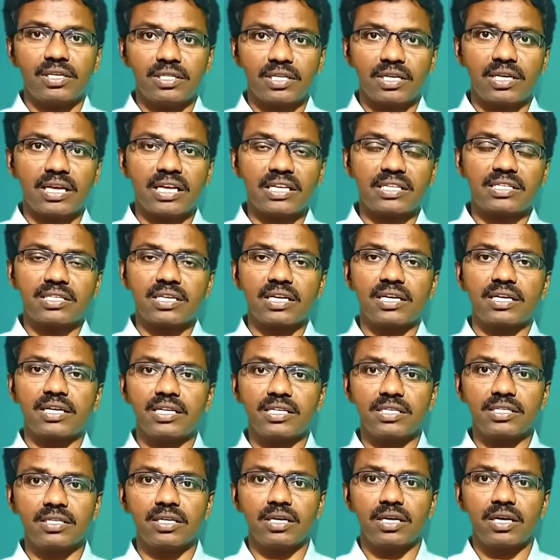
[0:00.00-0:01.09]
In the next
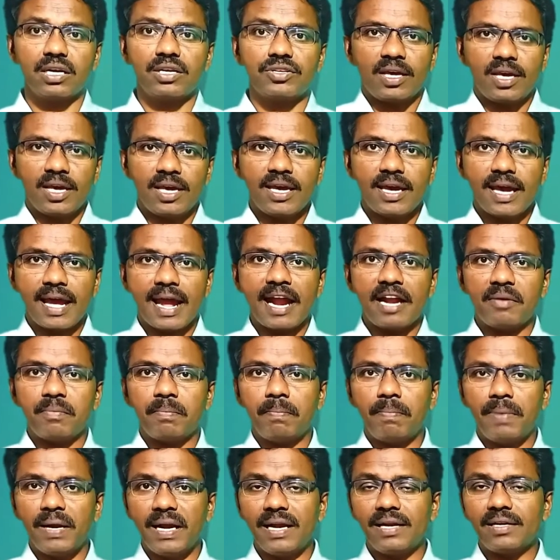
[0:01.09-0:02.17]
sentence, he
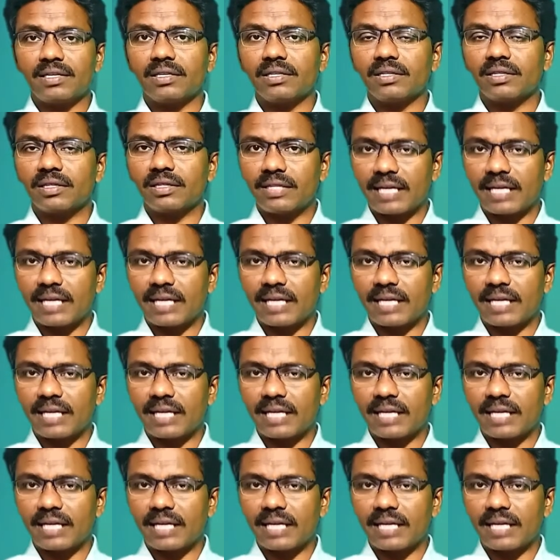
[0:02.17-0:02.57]
had built